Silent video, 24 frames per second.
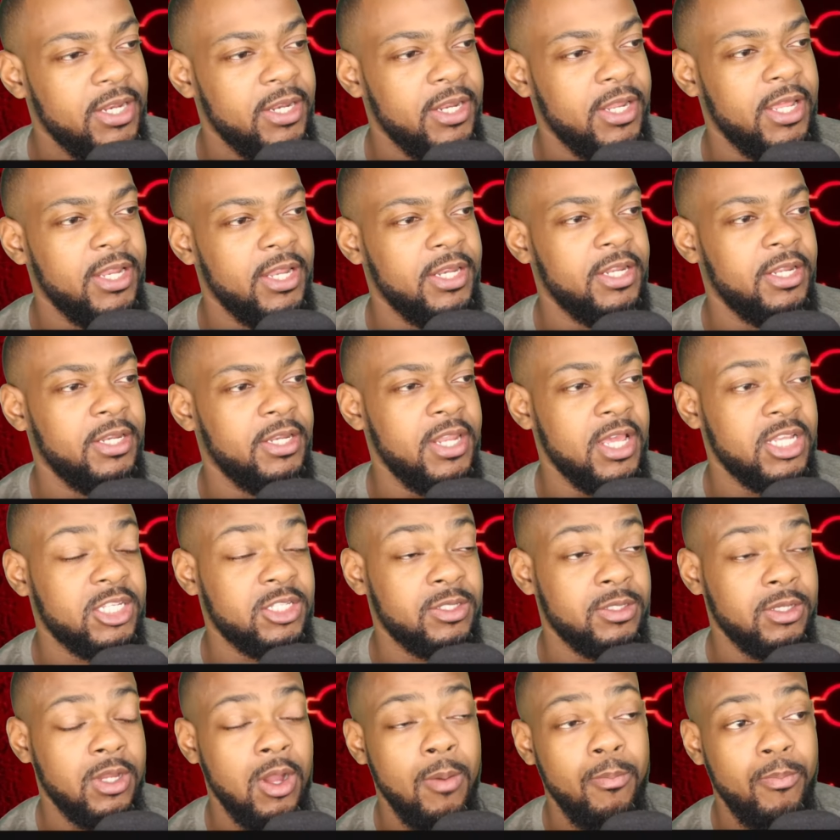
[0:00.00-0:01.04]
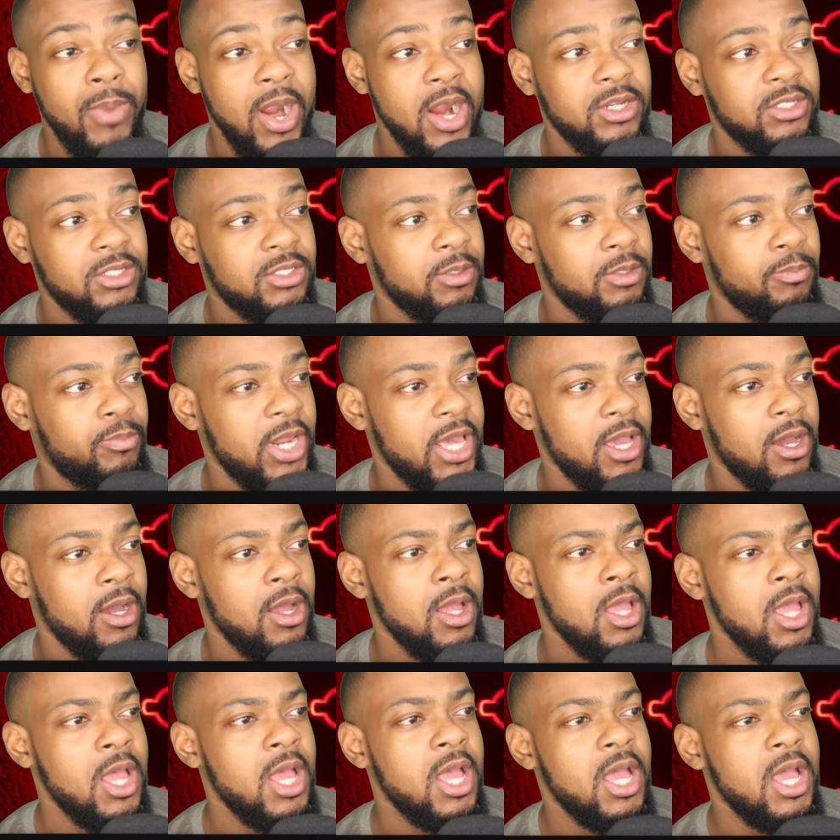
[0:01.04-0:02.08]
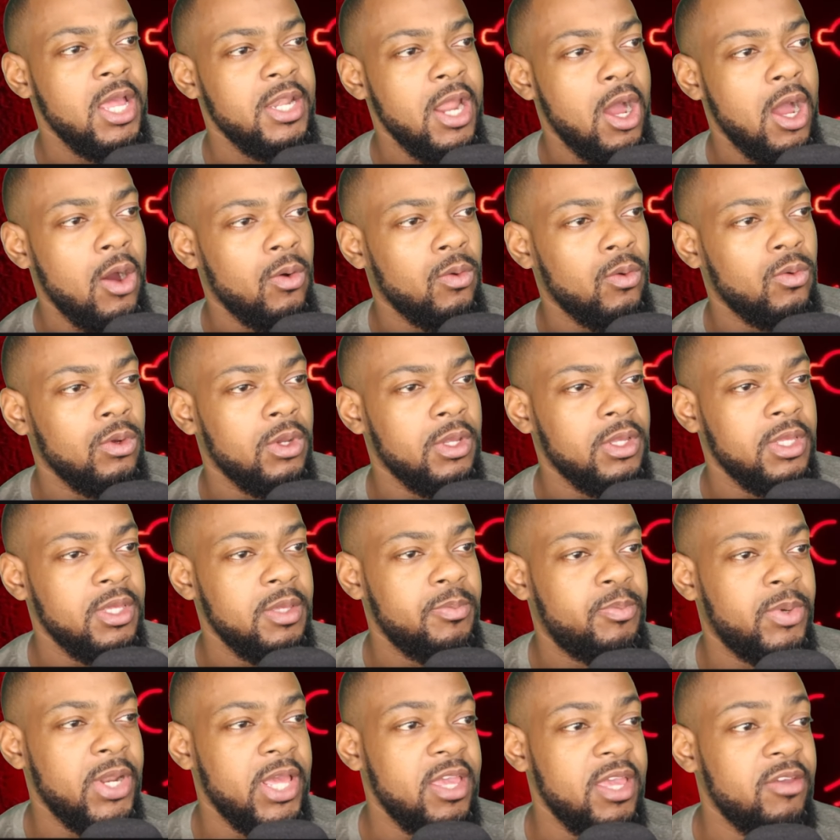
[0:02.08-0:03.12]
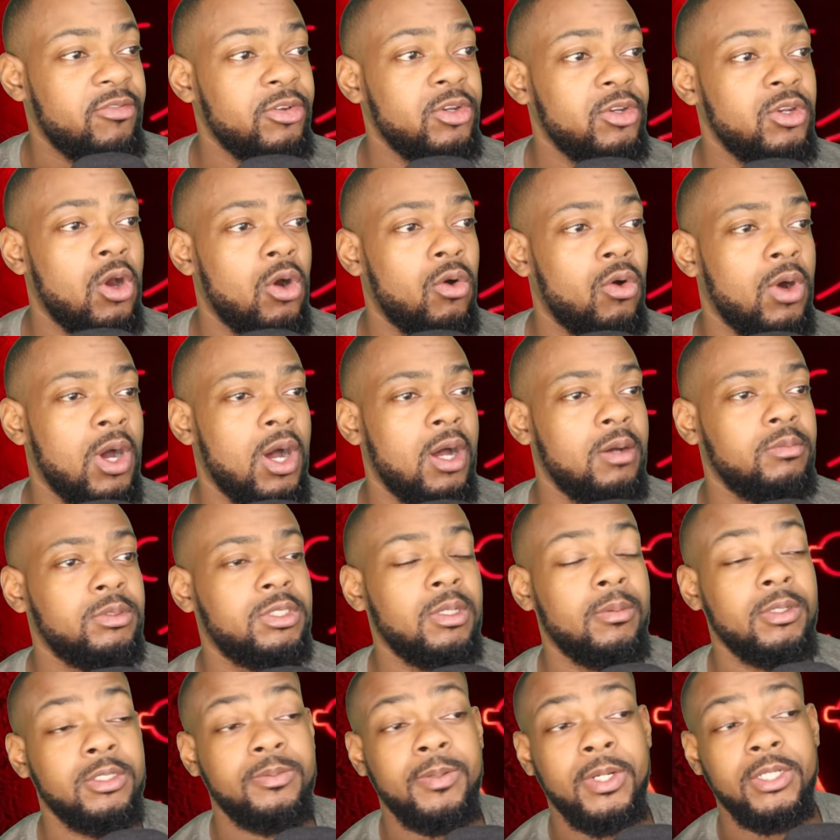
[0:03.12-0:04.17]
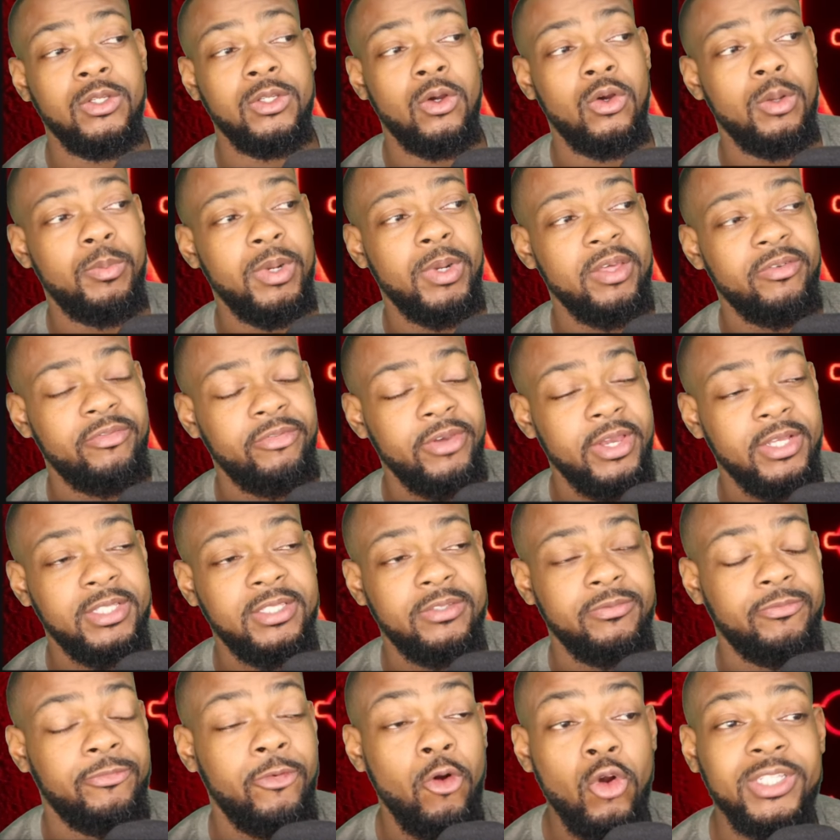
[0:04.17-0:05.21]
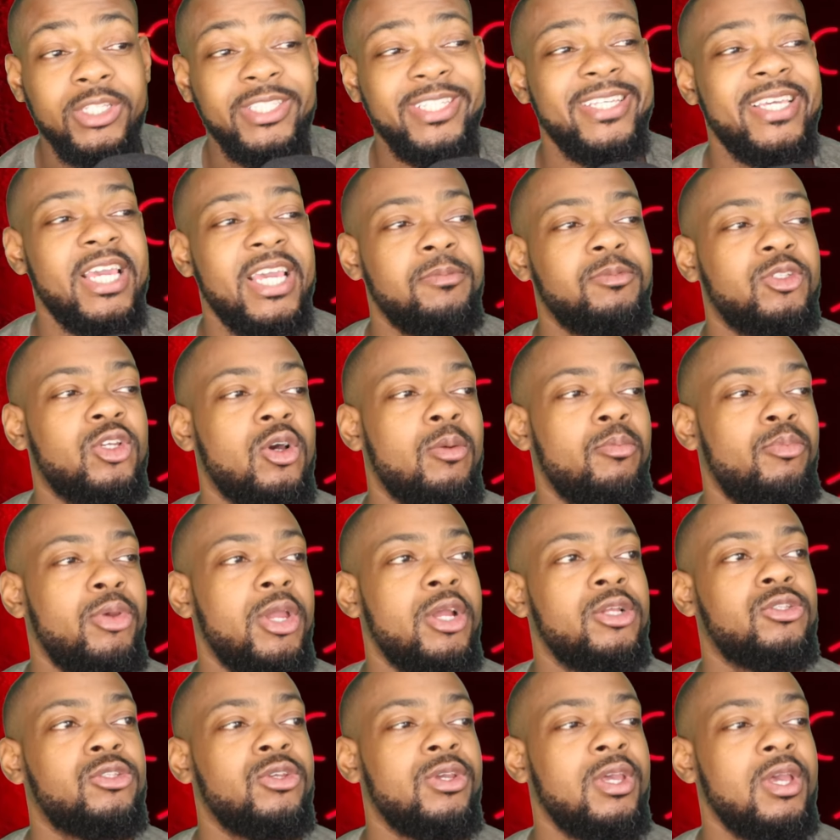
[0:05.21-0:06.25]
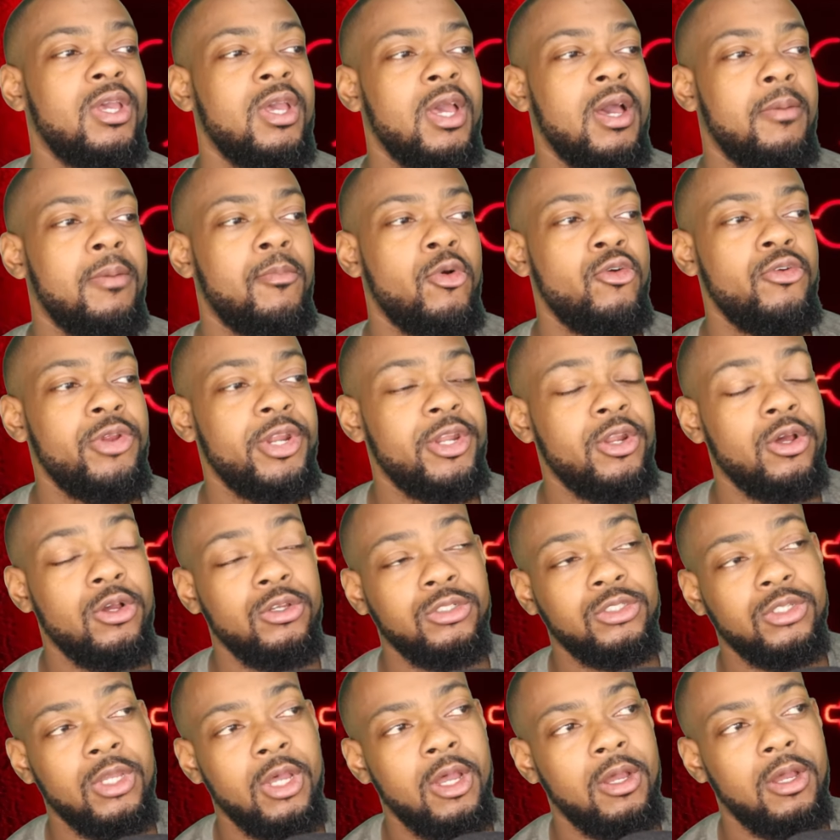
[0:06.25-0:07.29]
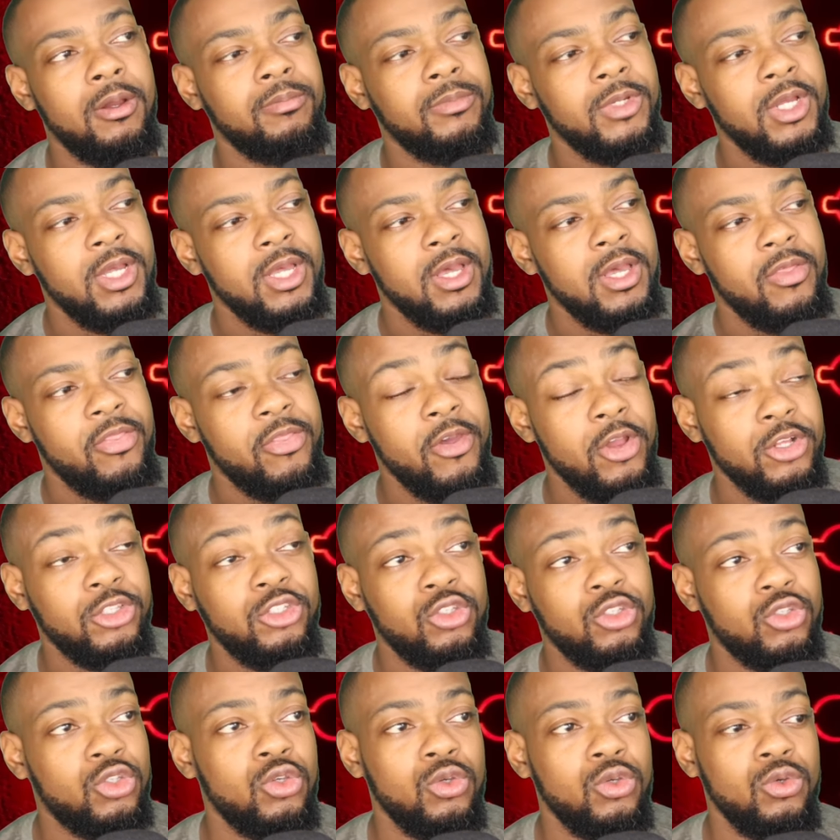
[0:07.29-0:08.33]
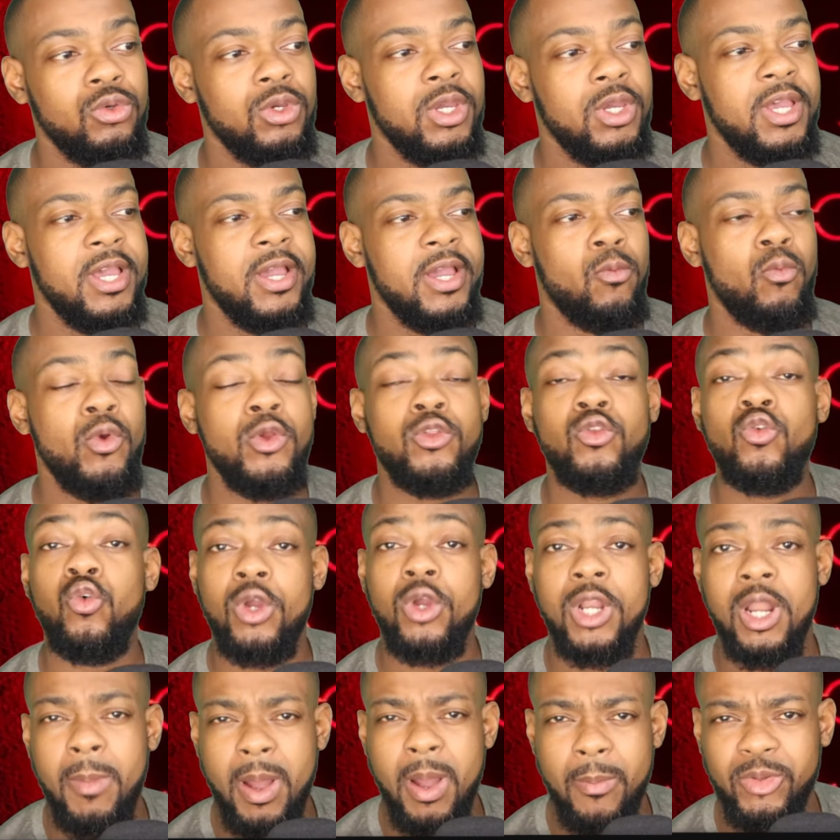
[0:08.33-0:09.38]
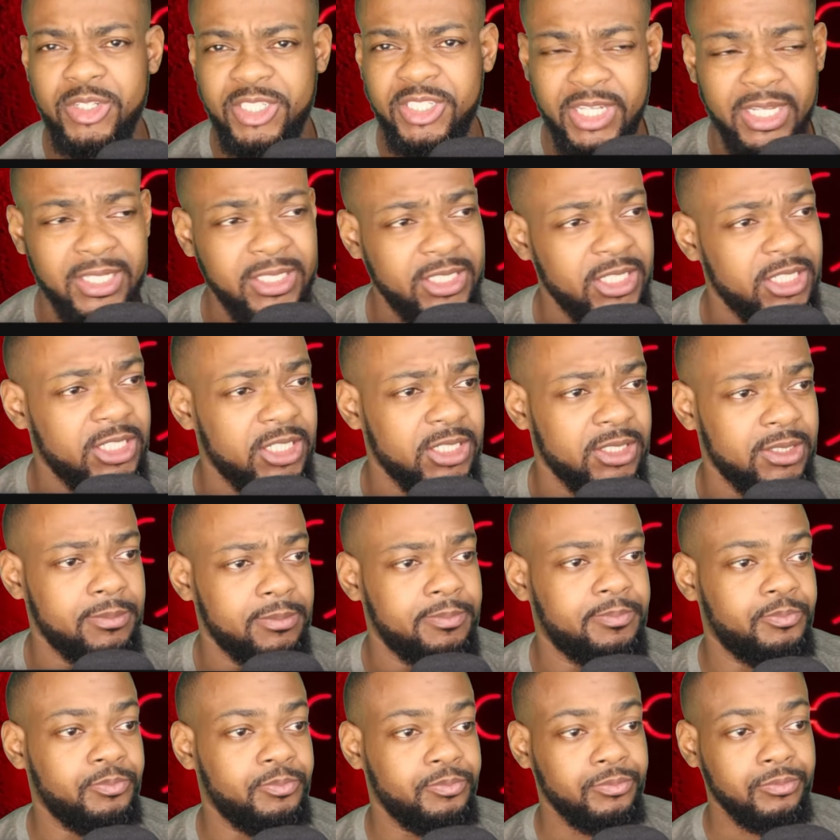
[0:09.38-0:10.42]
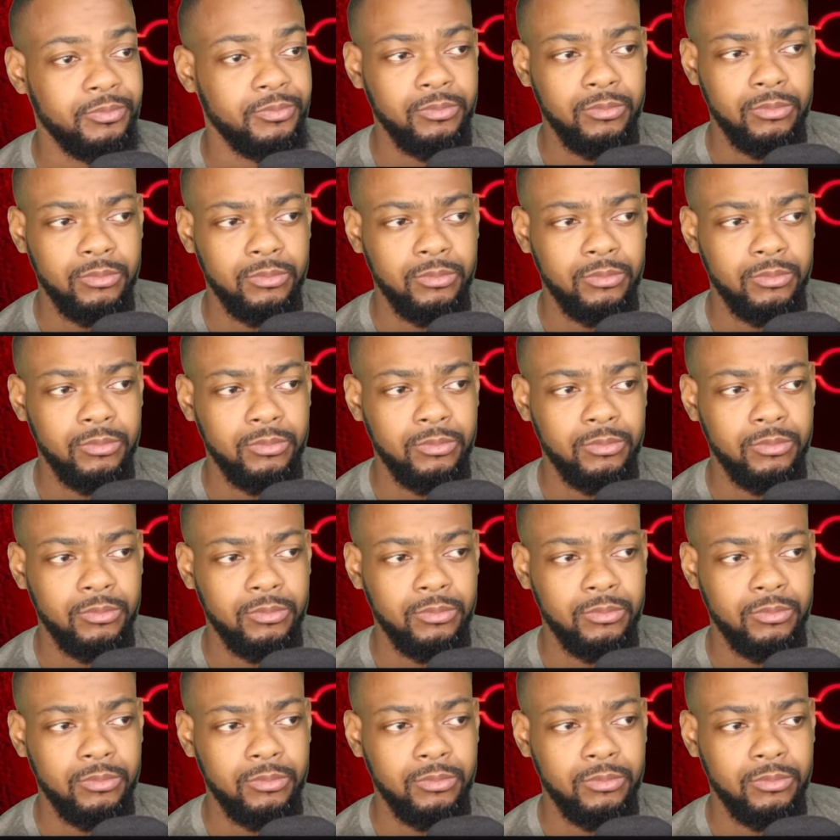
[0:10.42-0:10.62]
in the next comparison player. Now, even though Thomas Partey only played 14 games compared to Marino's 32, we're talking about percentages.